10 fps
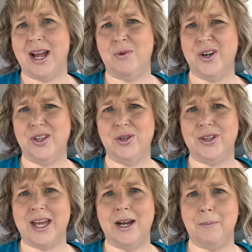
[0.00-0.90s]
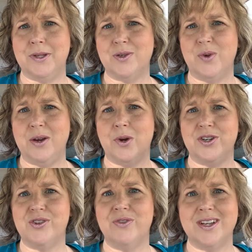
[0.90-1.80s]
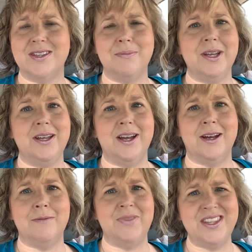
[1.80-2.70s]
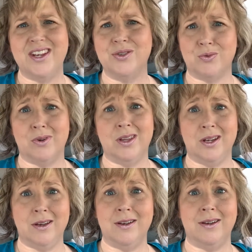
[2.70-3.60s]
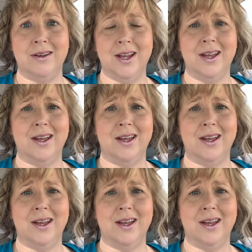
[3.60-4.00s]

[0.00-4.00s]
I want to look that up. It's a Weight Watcher recipe. Um, that sounds really good.